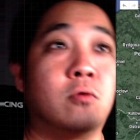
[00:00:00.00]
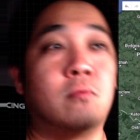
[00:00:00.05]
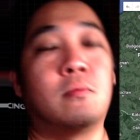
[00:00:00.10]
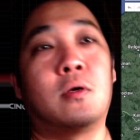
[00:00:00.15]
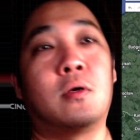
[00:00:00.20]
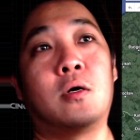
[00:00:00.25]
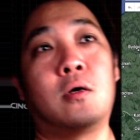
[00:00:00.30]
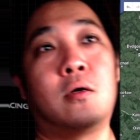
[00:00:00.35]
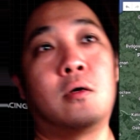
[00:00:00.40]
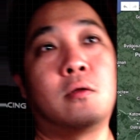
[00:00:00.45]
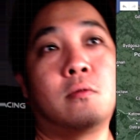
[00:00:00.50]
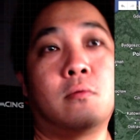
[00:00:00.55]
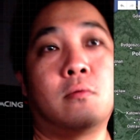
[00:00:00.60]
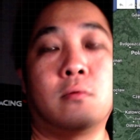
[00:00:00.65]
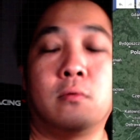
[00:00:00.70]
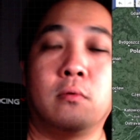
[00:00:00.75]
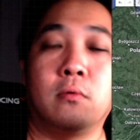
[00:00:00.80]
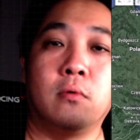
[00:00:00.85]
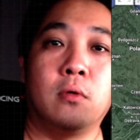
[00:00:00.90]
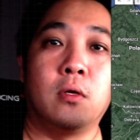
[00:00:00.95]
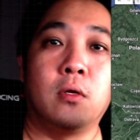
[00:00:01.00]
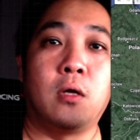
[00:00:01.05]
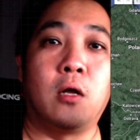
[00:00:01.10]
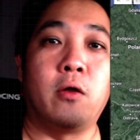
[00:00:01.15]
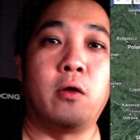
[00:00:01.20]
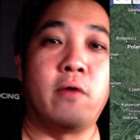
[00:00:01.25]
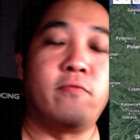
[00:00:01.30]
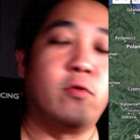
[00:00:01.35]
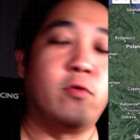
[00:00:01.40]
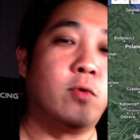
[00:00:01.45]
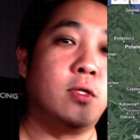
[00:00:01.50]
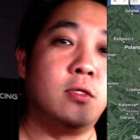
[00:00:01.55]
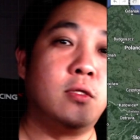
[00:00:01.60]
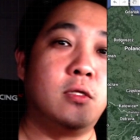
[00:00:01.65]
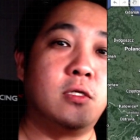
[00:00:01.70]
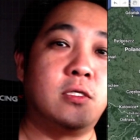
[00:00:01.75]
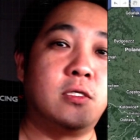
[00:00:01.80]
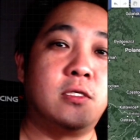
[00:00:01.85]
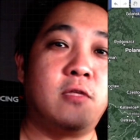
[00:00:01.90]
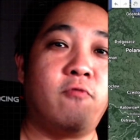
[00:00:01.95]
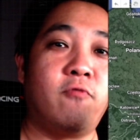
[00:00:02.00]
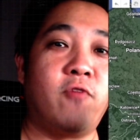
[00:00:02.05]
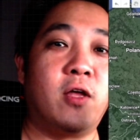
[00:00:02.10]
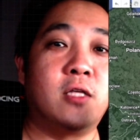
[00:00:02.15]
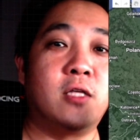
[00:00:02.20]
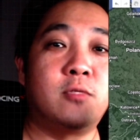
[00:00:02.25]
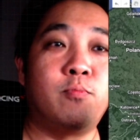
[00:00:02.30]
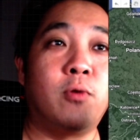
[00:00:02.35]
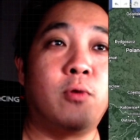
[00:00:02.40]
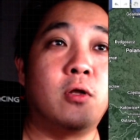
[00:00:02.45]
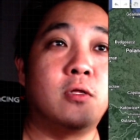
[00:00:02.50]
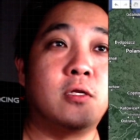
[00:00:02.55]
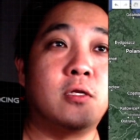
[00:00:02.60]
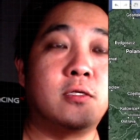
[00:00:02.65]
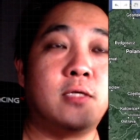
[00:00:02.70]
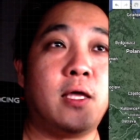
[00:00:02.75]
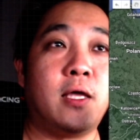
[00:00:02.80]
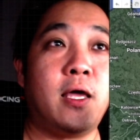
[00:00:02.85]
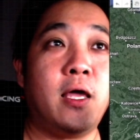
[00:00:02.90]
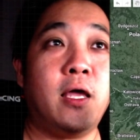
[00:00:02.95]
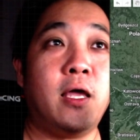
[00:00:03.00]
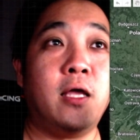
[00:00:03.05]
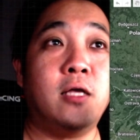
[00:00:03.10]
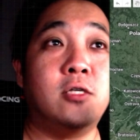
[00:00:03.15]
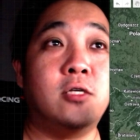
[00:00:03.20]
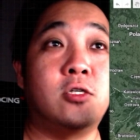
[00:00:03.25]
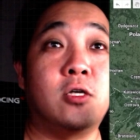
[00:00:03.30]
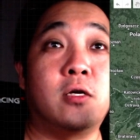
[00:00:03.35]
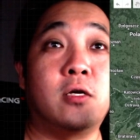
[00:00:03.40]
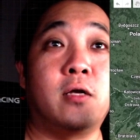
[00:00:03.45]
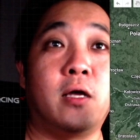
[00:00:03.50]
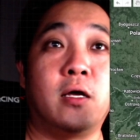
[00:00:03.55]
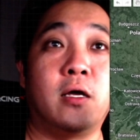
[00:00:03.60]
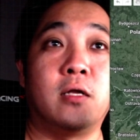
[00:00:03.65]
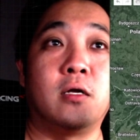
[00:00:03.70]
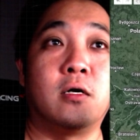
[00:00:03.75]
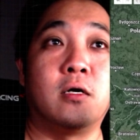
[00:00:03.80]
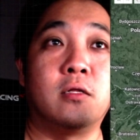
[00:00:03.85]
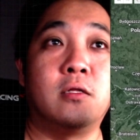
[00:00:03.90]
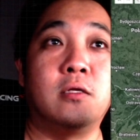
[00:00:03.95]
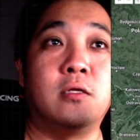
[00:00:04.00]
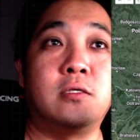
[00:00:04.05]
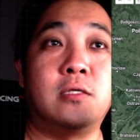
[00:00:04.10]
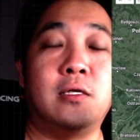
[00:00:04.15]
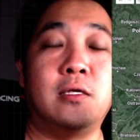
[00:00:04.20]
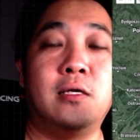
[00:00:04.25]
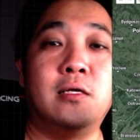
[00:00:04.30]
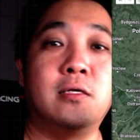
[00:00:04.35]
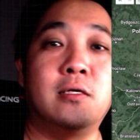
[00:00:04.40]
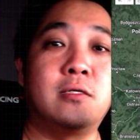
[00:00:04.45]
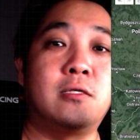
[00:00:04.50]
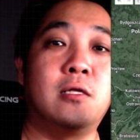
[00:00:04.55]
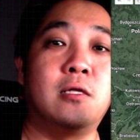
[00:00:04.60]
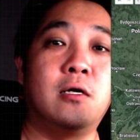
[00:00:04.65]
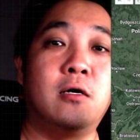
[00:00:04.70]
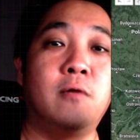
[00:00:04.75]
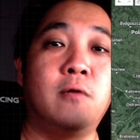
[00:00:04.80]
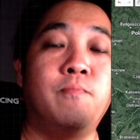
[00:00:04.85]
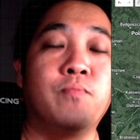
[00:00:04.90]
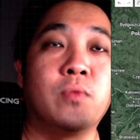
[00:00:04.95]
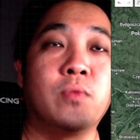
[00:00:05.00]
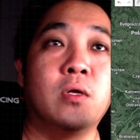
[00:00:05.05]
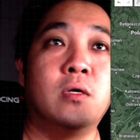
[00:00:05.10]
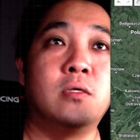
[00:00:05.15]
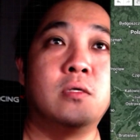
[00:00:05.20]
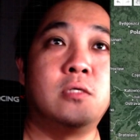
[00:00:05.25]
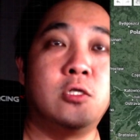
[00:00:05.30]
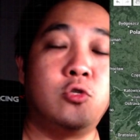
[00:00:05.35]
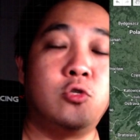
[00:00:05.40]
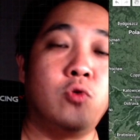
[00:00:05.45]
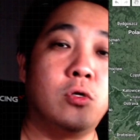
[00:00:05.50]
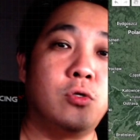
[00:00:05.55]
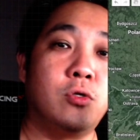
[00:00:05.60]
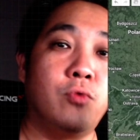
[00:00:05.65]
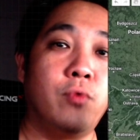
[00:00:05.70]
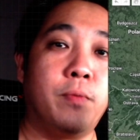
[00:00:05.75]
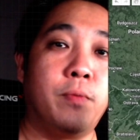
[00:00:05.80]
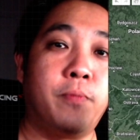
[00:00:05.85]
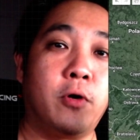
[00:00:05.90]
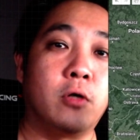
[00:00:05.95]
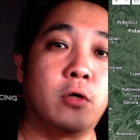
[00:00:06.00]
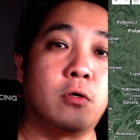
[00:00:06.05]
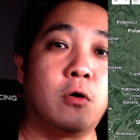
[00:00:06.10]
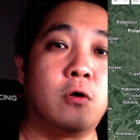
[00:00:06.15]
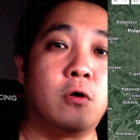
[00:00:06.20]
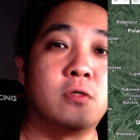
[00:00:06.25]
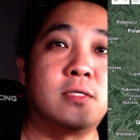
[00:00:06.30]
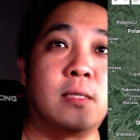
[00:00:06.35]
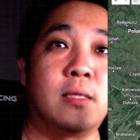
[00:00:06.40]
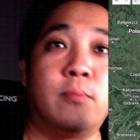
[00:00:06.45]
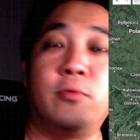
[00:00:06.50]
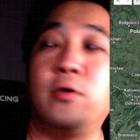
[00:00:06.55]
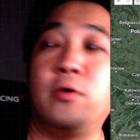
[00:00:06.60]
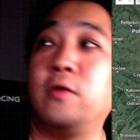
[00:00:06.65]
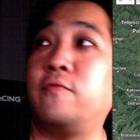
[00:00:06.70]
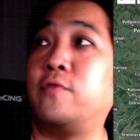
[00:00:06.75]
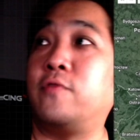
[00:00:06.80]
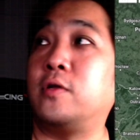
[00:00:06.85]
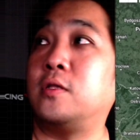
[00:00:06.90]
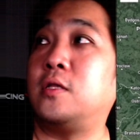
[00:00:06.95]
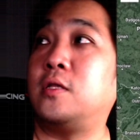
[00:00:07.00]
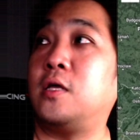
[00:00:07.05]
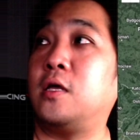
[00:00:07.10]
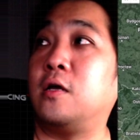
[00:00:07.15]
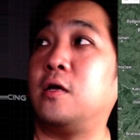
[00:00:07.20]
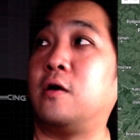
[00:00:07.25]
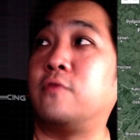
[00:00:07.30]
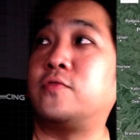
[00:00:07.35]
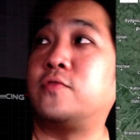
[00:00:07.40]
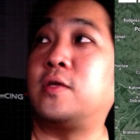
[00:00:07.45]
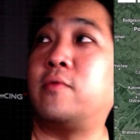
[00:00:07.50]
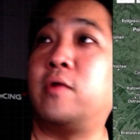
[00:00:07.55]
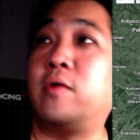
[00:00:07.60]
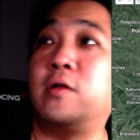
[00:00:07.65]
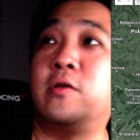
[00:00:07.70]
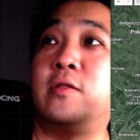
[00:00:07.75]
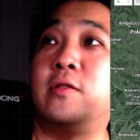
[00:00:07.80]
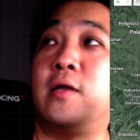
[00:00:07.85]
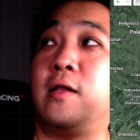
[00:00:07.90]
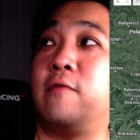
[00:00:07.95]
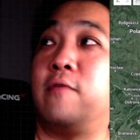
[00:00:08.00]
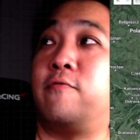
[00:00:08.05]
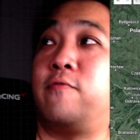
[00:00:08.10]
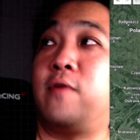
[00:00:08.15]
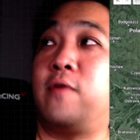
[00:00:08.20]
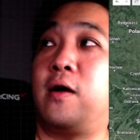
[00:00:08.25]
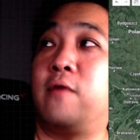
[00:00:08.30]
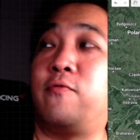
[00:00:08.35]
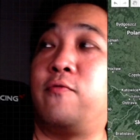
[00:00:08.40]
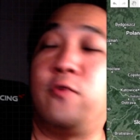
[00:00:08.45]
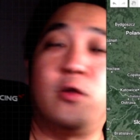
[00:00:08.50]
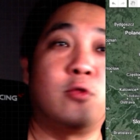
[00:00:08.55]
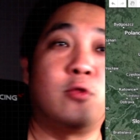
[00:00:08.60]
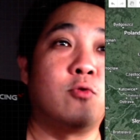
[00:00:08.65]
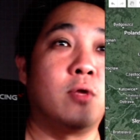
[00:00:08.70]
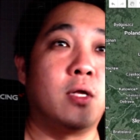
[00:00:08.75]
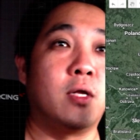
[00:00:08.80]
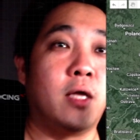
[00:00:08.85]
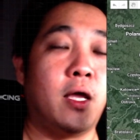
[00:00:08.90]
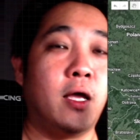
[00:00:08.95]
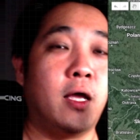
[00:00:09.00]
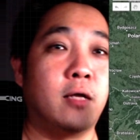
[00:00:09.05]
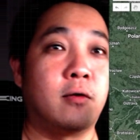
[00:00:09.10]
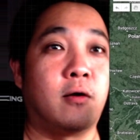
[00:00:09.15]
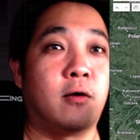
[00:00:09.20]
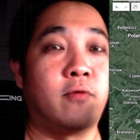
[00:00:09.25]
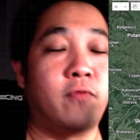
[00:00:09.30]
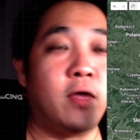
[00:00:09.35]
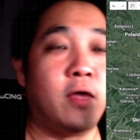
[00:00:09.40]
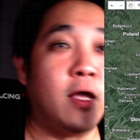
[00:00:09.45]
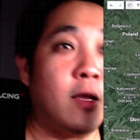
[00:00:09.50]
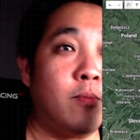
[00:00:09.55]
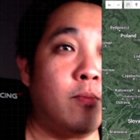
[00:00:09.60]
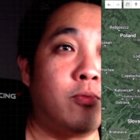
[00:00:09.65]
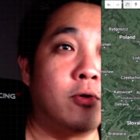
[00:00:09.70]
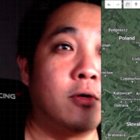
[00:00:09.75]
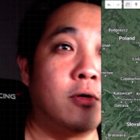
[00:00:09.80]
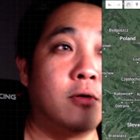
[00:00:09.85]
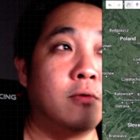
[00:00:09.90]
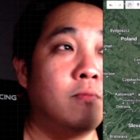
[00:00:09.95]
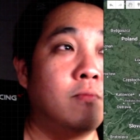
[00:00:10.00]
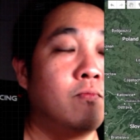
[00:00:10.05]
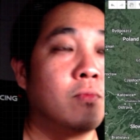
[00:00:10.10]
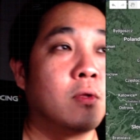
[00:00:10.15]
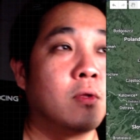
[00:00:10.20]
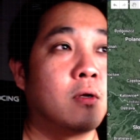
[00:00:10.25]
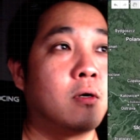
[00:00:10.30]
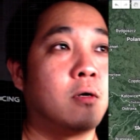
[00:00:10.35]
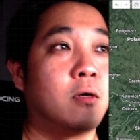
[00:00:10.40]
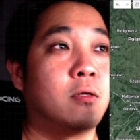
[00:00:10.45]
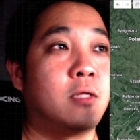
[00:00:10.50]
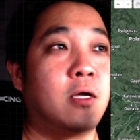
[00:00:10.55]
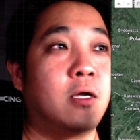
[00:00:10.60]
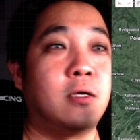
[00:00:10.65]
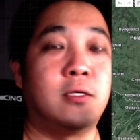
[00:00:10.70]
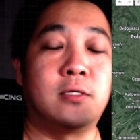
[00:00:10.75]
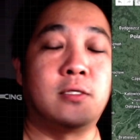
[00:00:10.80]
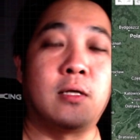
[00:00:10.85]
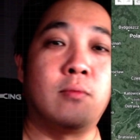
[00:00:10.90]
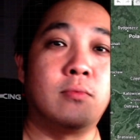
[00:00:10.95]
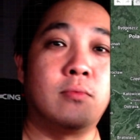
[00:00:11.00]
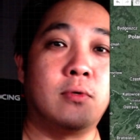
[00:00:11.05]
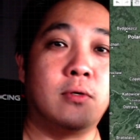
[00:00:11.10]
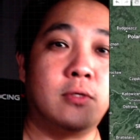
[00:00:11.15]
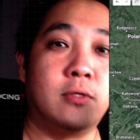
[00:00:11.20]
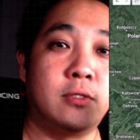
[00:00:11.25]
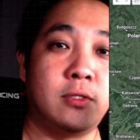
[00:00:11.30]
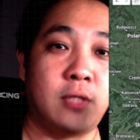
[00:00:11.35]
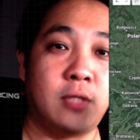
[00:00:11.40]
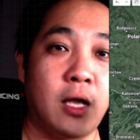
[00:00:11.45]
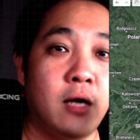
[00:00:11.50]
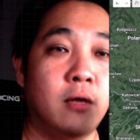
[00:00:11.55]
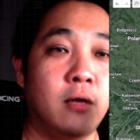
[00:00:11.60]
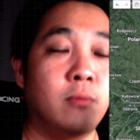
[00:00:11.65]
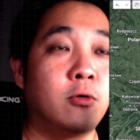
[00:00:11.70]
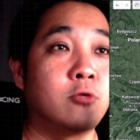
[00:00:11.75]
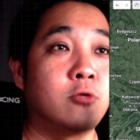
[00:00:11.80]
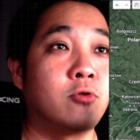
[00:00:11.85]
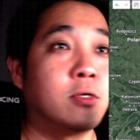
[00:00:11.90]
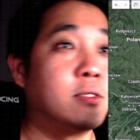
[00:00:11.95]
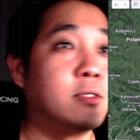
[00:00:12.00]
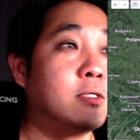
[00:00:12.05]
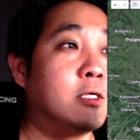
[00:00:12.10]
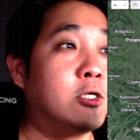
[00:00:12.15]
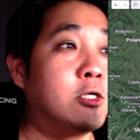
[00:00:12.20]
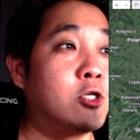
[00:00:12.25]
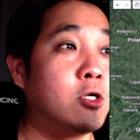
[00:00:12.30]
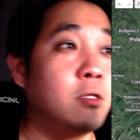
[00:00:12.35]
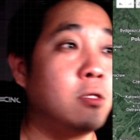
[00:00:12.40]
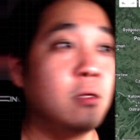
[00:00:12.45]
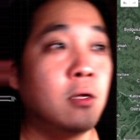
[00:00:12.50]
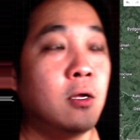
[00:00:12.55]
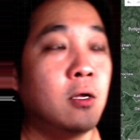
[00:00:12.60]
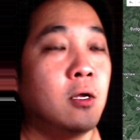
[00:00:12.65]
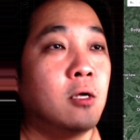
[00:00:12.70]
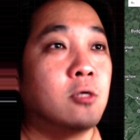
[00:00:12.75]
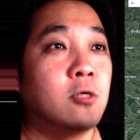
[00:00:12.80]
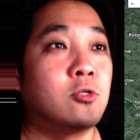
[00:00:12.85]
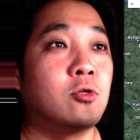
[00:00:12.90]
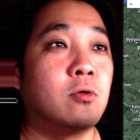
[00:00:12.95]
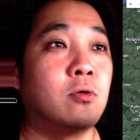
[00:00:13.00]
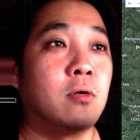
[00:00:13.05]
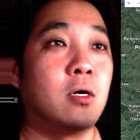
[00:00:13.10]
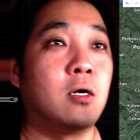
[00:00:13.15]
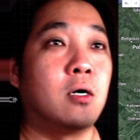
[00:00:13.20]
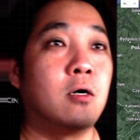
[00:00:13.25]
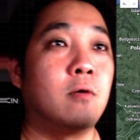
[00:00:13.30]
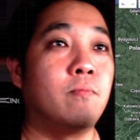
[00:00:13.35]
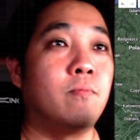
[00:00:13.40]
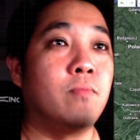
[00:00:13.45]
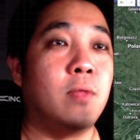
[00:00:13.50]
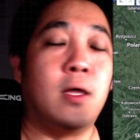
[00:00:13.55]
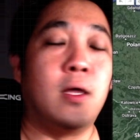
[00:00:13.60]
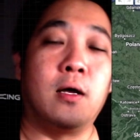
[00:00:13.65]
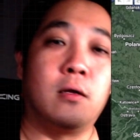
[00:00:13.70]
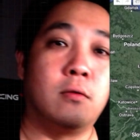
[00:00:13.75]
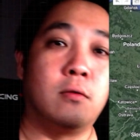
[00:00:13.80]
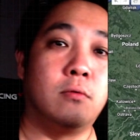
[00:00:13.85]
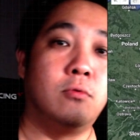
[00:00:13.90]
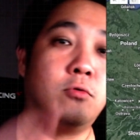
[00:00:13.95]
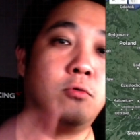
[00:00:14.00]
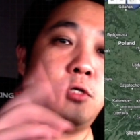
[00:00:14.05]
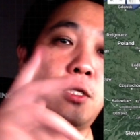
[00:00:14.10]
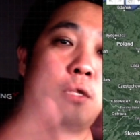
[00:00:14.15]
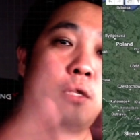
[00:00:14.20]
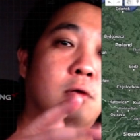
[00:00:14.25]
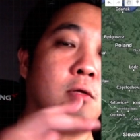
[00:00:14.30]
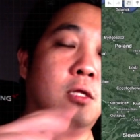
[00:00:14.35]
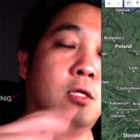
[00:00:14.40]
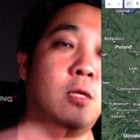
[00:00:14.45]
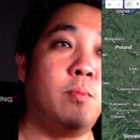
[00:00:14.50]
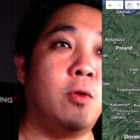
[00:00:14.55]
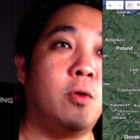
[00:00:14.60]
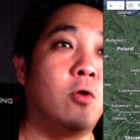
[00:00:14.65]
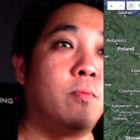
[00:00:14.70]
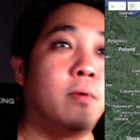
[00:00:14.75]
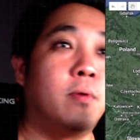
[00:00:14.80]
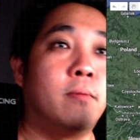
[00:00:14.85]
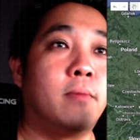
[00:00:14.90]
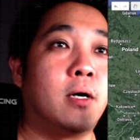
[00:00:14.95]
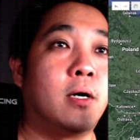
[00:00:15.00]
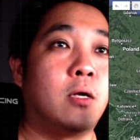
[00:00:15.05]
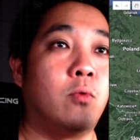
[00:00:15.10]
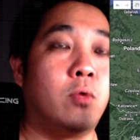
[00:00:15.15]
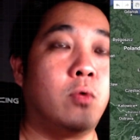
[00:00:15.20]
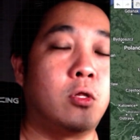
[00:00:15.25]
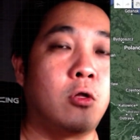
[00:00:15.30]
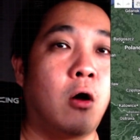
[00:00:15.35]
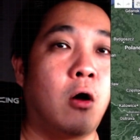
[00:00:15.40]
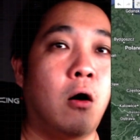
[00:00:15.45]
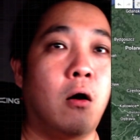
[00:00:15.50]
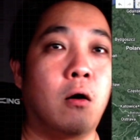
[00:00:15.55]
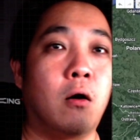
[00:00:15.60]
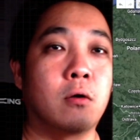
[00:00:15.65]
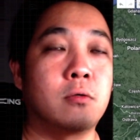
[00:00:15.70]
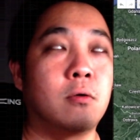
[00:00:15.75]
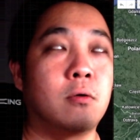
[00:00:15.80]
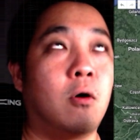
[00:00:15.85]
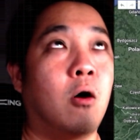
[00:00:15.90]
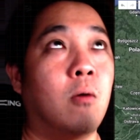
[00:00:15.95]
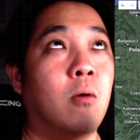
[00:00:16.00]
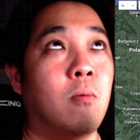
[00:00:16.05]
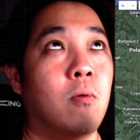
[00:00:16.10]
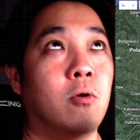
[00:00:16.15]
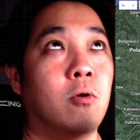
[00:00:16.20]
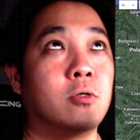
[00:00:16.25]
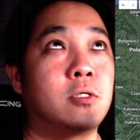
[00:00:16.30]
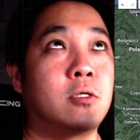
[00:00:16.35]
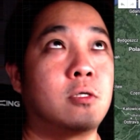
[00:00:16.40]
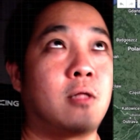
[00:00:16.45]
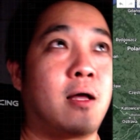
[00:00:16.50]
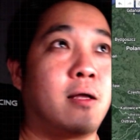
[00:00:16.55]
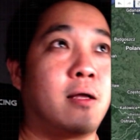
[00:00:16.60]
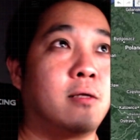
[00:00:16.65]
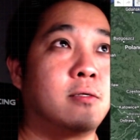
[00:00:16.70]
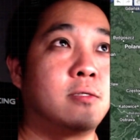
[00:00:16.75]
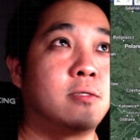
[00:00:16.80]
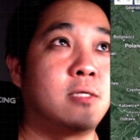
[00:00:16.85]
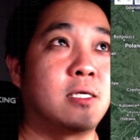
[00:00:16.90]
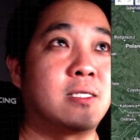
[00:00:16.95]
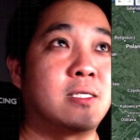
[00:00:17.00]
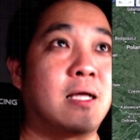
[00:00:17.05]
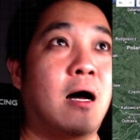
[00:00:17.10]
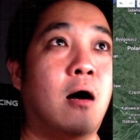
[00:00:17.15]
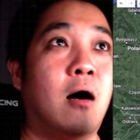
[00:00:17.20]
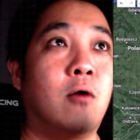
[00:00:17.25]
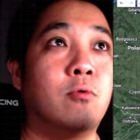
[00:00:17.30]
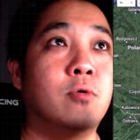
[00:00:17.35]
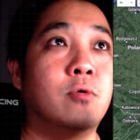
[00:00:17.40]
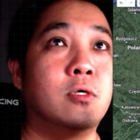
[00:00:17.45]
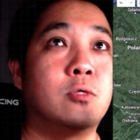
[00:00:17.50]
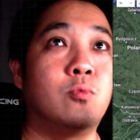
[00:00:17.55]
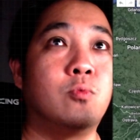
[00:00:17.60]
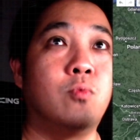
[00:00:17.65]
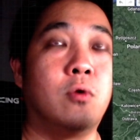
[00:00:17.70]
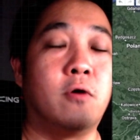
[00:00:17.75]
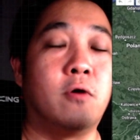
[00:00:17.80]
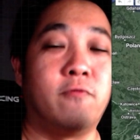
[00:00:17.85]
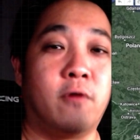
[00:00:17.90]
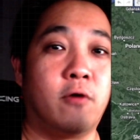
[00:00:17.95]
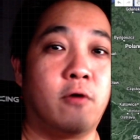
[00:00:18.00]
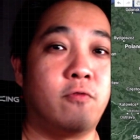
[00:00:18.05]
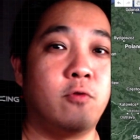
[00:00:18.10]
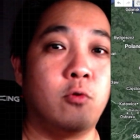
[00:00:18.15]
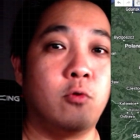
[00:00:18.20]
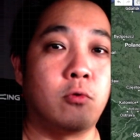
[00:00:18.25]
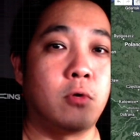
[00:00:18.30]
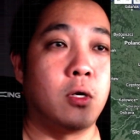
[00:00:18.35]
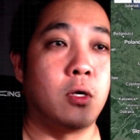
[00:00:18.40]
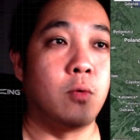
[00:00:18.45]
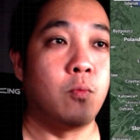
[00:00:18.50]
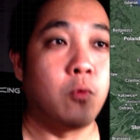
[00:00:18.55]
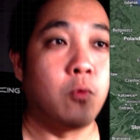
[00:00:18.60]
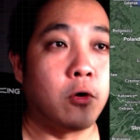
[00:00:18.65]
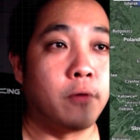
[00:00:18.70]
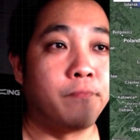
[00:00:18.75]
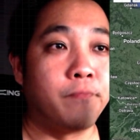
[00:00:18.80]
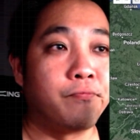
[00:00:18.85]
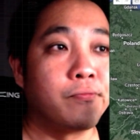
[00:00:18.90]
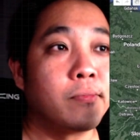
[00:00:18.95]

hello everyone, this is Defense Politics Asia, and this is the situation report or summary for the day of 795 for the 28th of April. That is some terrible transition. So, yeah, do check out the DPA Open Mic. We talked almost like 6 hours worth of Ukraine war.